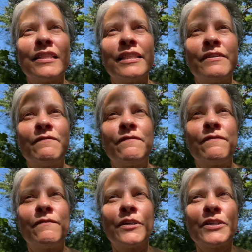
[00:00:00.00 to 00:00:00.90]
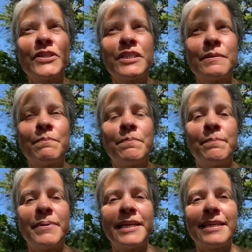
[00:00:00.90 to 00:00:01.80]
the first
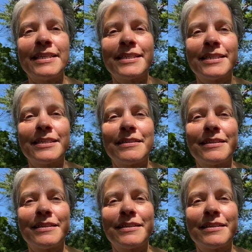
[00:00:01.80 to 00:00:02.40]
piece